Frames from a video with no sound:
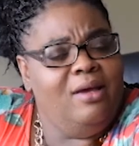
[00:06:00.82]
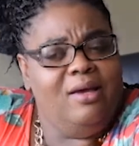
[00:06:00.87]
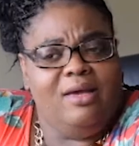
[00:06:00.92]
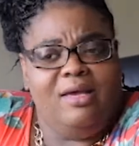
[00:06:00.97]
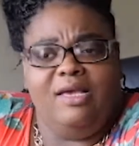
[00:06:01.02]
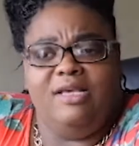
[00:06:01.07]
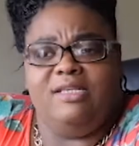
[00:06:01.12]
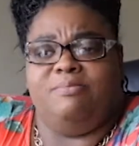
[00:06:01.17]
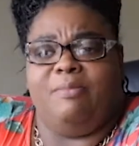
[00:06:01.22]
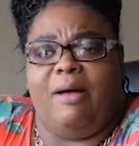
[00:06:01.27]

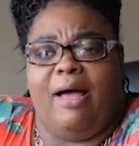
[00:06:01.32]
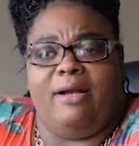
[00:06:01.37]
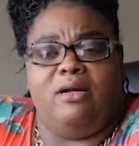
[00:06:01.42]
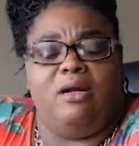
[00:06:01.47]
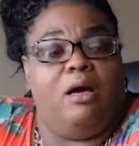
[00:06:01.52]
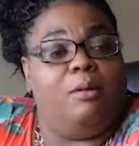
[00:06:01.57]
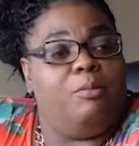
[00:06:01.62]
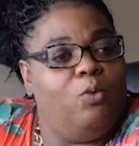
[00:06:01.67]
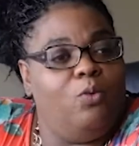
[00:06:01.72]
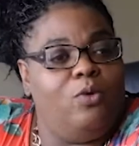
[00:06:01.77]
He's my
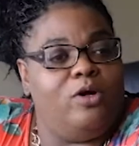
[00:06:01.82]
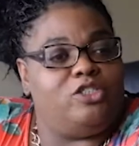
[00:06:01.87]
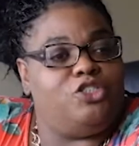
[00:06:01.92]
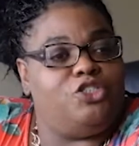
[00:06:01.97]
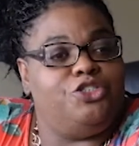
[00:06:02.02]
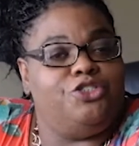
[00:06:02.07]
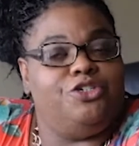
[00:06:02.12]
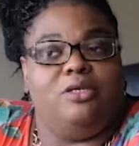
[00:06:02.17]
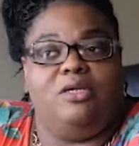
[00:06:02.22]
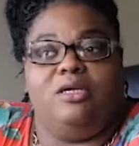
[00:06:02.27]
#1
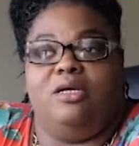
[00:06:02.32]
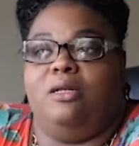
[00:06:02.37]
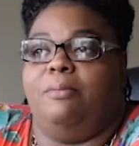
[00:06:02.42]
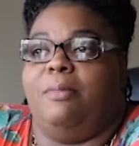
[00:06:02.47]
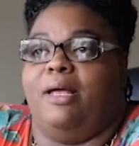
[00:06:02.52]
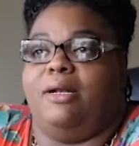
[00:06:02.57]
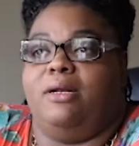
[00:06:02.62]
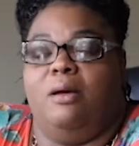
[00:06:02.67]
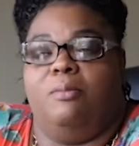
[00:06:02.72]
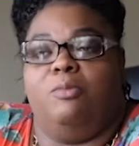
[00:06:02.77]
cheerleader,
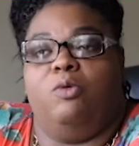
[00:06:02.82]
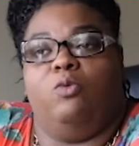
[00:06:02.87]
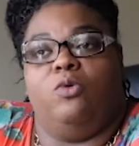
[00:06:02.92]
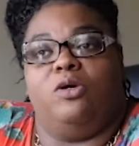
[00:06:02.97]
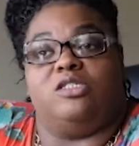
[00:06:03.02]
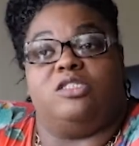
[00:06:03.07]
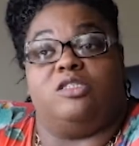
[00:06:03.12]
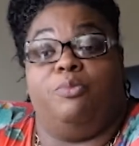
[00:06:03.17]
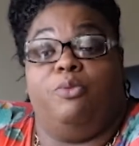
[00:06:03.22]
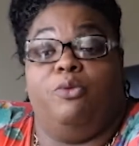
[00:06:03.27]
my
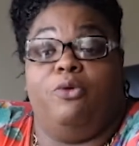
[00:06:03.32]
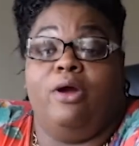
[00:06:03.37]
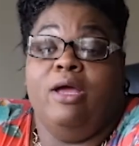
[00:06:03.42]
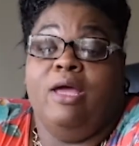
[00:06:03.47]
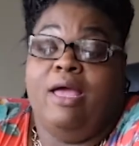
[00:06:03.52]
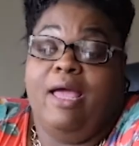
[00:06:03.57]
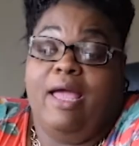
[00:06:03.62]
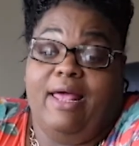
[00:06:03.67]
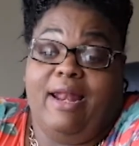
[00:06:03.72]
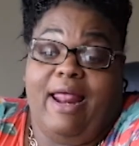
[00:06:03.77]
#1 support.
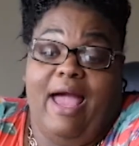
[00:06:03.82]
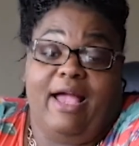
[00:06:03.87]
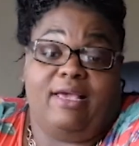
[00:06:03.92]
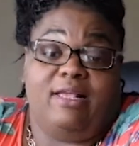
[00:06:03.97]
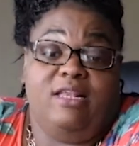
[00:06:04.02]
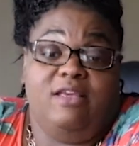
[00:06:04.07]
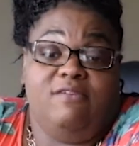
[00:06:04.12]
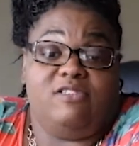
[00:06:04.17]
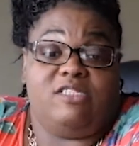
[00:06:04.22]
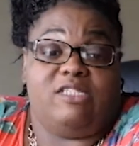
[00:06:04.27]
And I
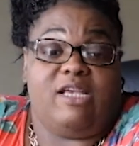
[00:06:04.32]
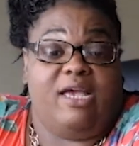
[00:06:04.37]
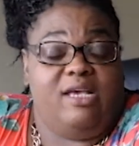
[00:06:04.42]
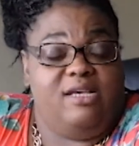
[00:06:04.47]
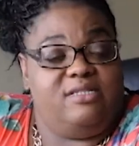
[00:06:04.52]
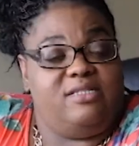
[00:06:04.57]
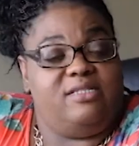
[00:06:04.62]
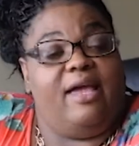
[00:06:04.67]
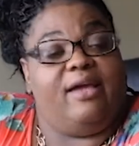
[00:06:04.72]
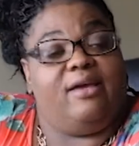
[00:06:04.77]
can even say
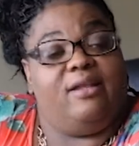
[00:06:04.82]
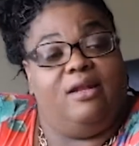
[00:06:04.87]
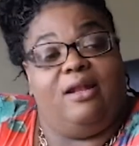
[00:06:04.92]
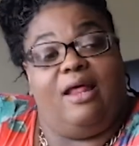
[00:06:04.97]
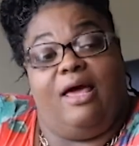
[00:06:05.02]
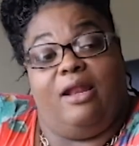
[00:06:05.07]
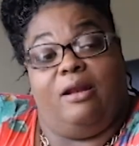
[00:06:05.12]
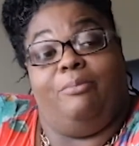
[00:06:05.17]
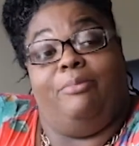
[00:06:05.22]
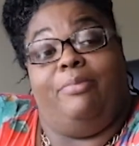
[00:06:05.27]
he's taken a
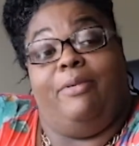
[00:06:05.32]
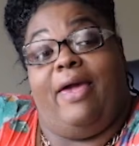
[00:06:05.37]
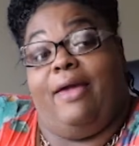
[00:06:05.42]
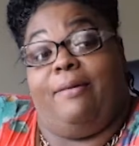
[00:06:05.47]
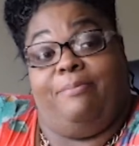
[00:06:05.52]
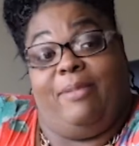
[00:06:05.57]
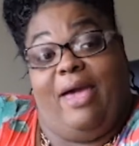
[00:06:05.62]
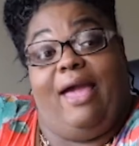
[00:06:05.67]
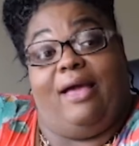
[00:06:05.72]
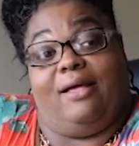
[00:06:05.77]
lot of
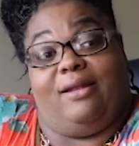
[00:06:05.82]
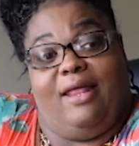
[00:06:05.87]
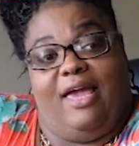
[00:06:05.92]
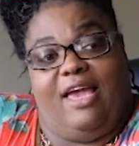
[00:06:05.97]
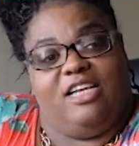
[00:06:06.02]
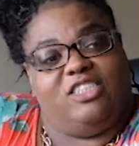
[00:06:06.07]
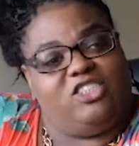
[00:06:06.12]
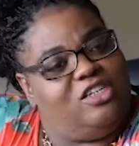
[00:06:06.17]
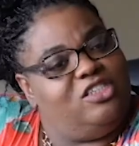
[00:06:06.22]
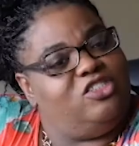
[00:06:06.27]

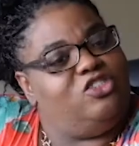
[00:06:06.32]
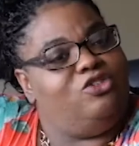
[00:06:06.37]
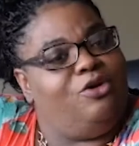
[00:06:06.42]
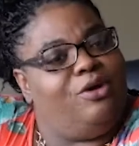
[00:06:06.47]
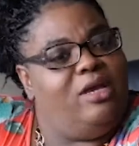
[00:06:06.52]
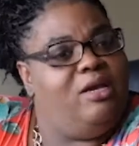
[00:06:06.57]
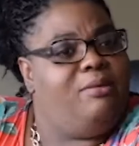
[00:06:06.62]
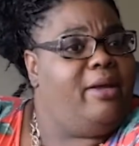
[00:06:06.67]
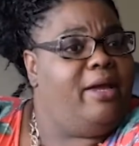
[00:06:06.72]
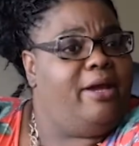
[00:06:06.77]
backlash. Because, you know,
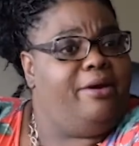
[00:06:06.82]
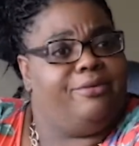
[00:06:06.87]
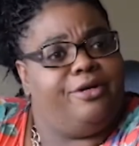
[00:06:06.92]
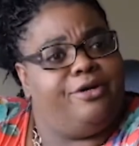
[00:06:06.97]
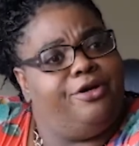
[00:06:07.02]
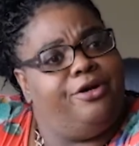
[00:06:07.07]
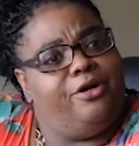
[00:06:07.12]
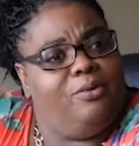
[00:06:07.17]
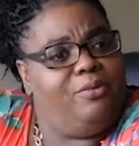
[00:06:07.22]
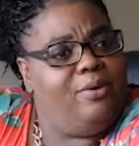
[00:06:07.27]
he married a
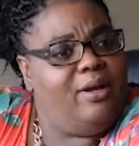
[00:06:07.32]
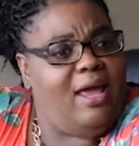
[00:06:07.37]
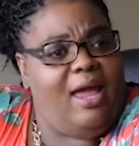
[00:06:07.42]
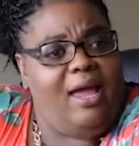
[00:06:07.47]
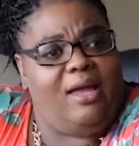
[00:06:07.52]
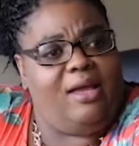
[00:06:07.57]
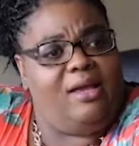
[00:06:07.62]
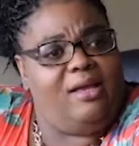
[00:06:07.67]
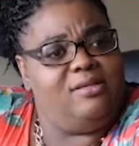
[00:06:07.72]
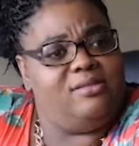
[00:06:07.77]
girl with
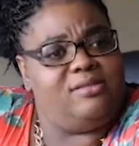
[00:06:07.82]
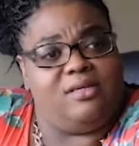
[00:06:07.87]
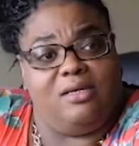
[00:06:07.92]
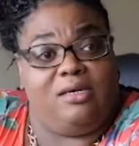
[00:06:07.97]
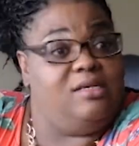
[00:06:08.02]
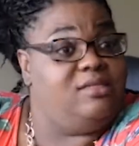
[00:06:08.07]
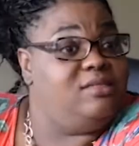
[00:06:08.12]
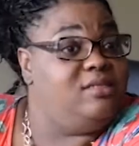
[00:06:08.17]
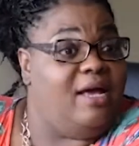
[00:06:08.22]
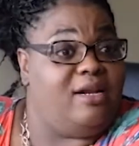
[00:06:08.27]
AIDS. And
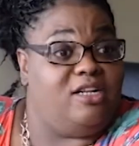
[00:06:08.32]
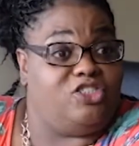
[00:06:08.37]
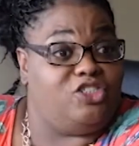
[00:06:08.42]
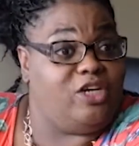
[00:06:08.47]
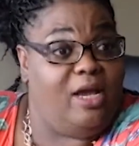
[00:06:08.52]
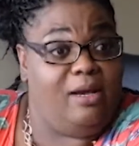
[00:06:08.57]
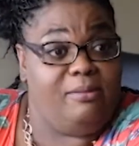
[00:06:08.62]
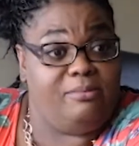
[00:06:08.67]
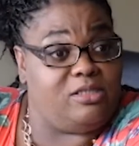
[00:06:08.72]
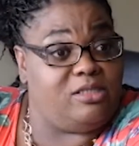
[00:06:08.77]
he's not
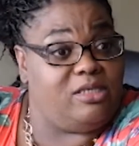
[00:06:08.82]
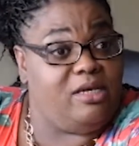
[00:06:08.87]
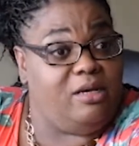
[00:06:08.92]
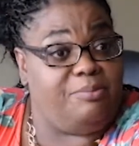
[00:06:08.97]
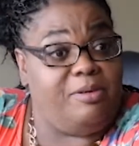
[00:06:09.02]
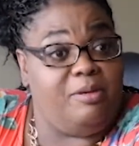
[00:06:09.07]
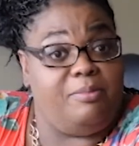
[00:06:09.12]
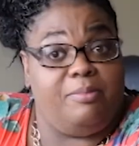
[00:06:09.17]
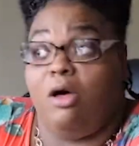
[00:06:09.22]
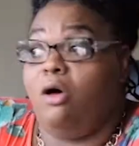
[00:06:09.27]
ashamed to tell
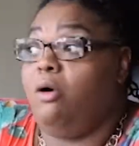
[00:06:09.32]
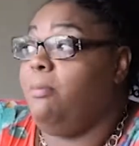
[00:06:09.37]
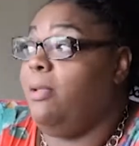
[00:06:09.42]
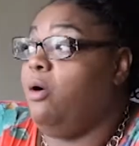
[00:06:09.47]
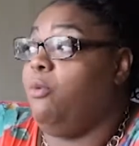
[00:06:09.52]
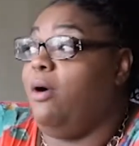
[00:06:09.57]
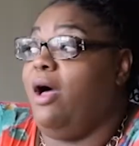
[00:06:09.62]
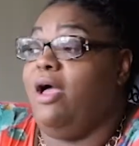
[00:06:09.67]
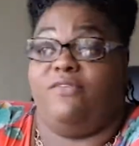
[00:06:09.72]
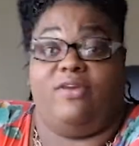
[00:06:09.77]
people, oh, my
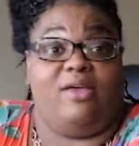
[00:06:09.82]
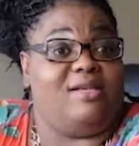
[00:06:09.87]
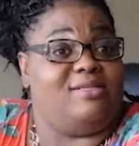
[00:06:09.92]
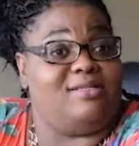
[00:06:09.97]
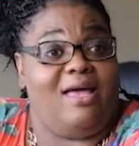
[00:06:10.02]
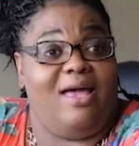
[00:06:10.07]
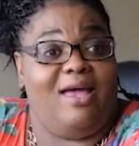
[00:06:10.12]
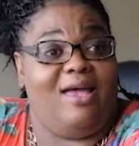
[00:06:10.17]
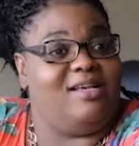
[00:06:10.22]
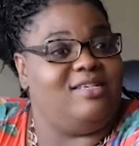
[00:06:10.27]
wife has
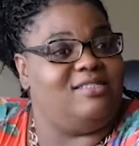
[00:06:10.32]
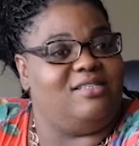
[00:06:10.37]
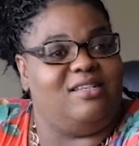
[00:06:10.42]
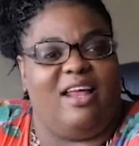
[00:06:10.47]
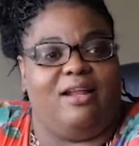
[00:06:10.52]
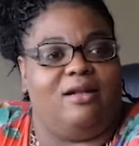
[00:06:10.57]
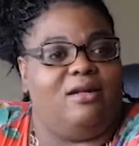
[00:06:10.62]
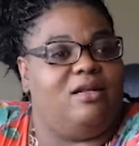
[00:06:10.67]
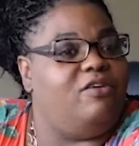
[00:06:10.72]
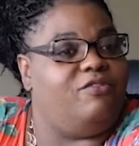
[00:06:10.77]
AIDS. And
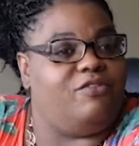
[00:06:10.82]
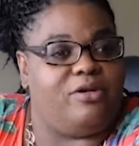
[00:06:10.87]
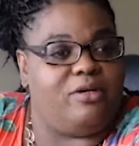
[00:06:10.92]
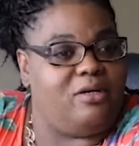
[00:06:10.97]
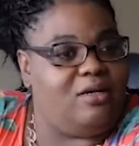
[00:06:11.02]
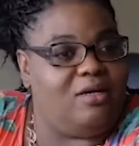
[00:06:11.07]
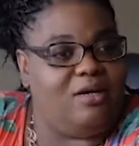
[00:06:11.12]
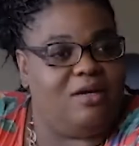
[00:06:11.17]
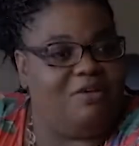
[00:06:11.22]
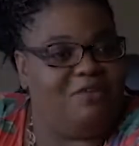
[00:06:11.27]
I love her
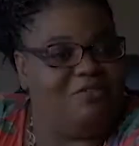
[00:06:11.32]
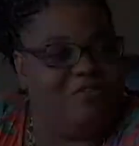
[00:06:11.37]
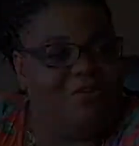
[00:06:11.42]
to death.